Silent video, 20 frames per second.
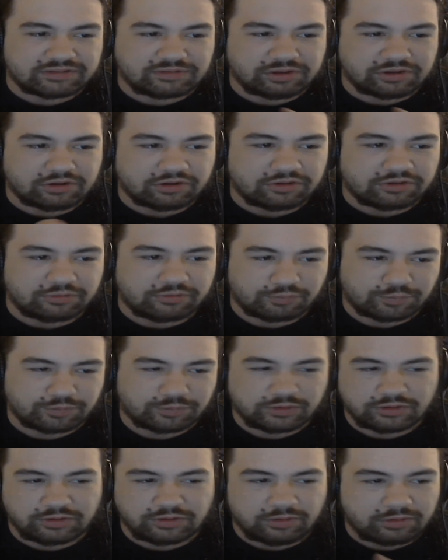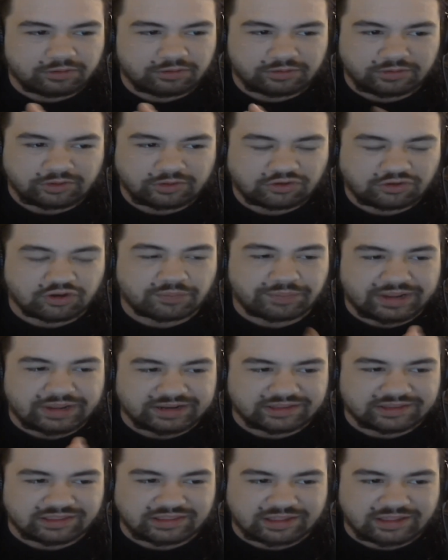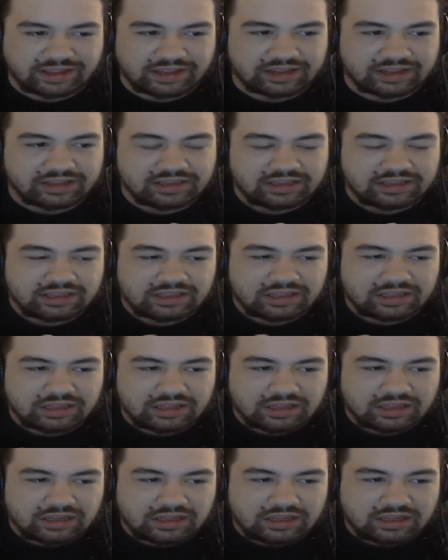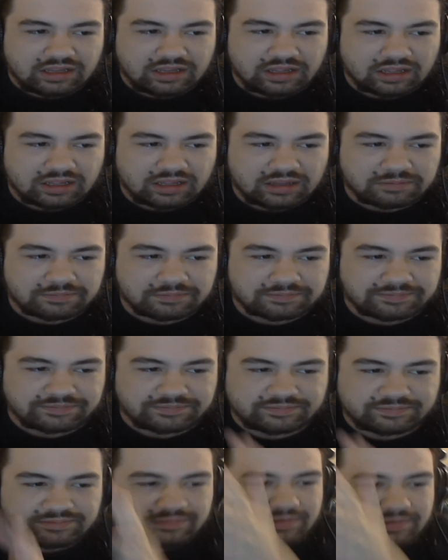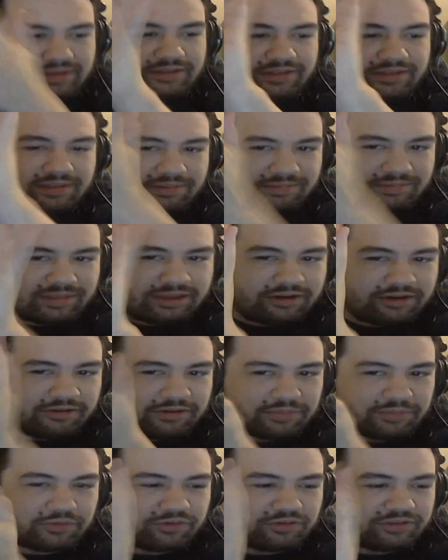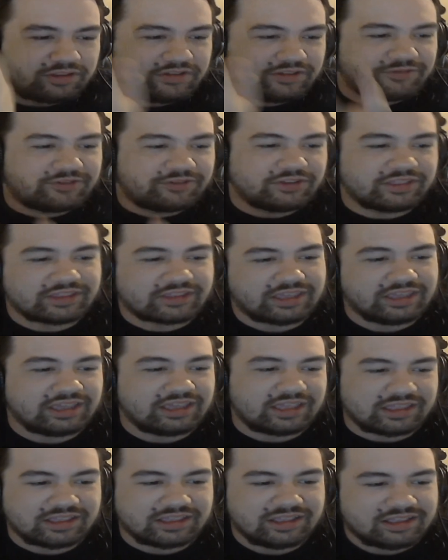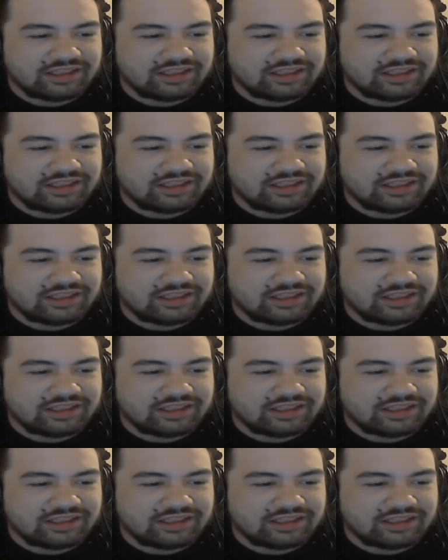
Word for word: could always jump back to that. Um, I don't know I'm doing this. For the King.